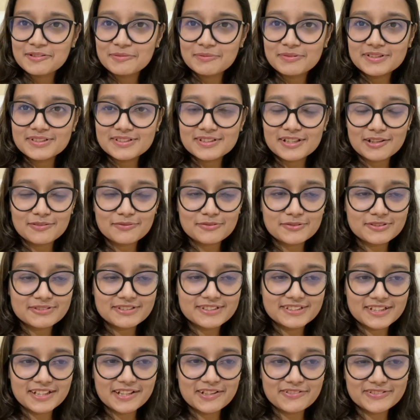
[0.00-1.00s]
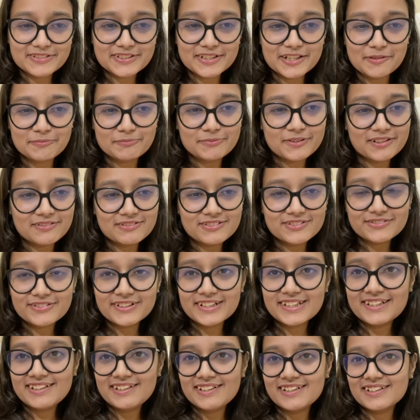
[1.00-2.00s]
Means I won't say I was happy, I was
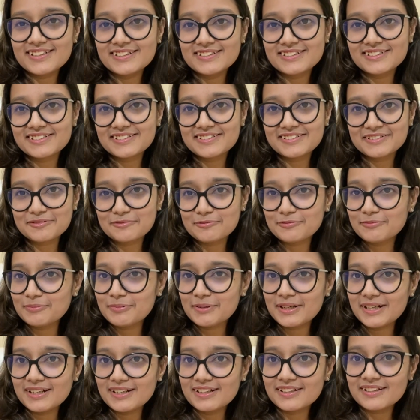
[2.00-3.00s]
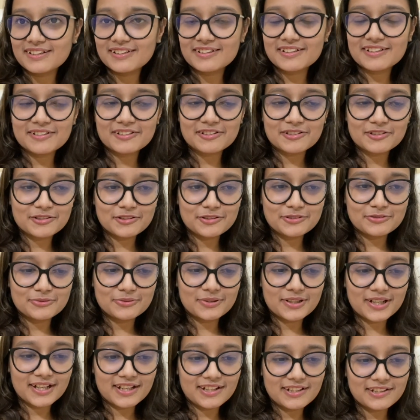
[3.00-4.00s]
very touched by you
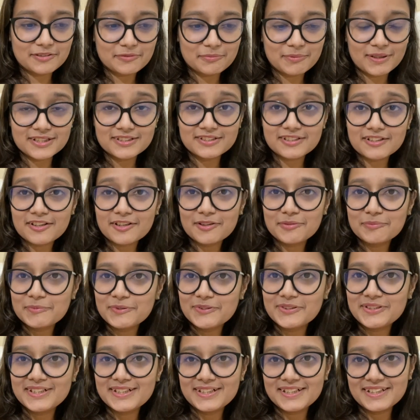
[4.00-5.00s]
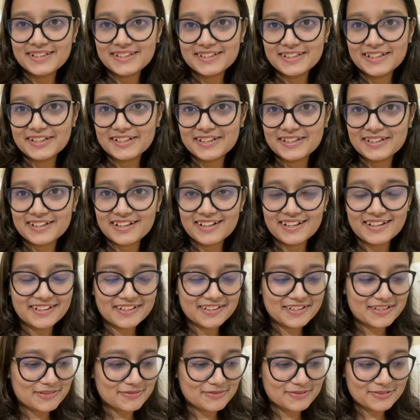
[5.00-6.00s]
guys, by the community that I
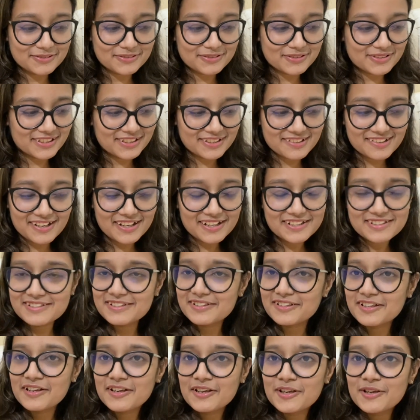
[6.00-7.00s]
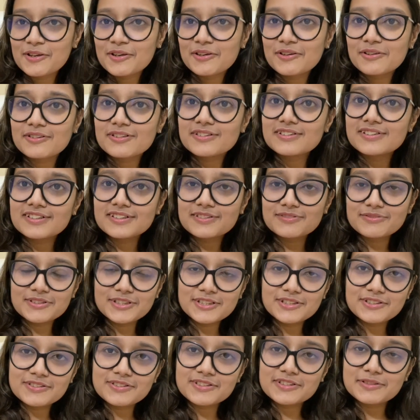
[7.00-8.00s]
have. So guys, you know, this
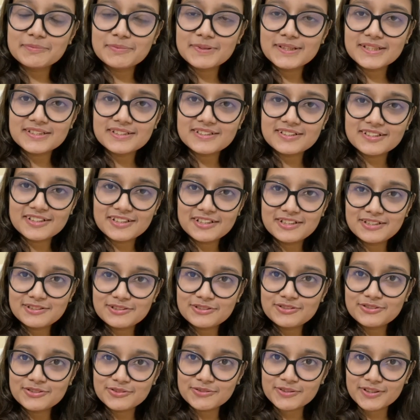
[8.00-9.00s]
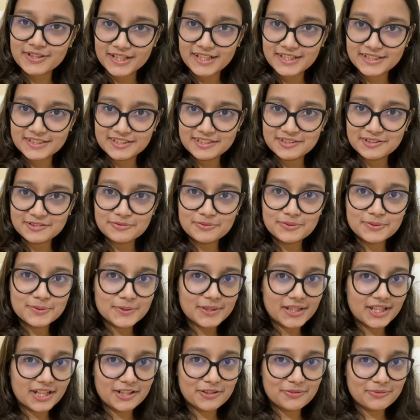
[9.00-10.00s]
video is basically to show gratitude to
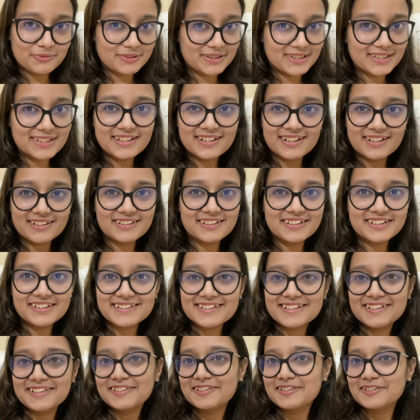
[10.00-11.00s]
that only, nothing else.